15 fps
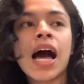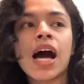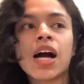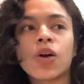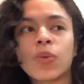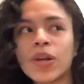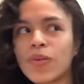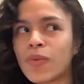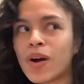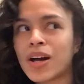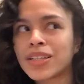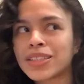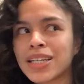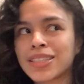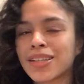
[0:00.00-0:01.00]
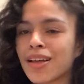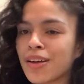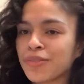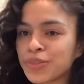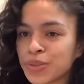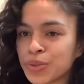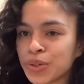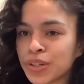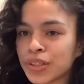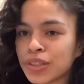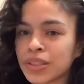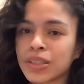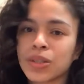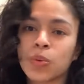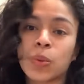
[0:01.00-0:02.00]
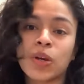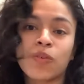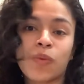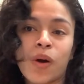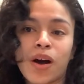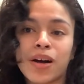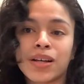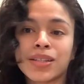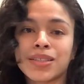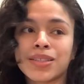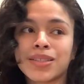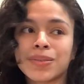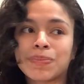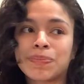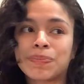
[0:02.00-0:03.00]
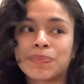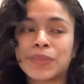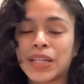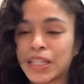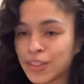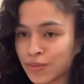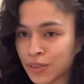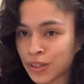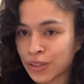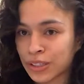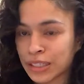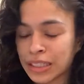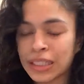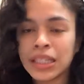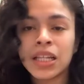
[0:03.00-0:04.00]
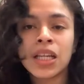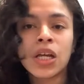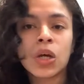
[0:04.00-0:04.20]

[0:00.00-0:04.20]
Queen of Wands has a lot of suitors. Queen of Wands is flirty.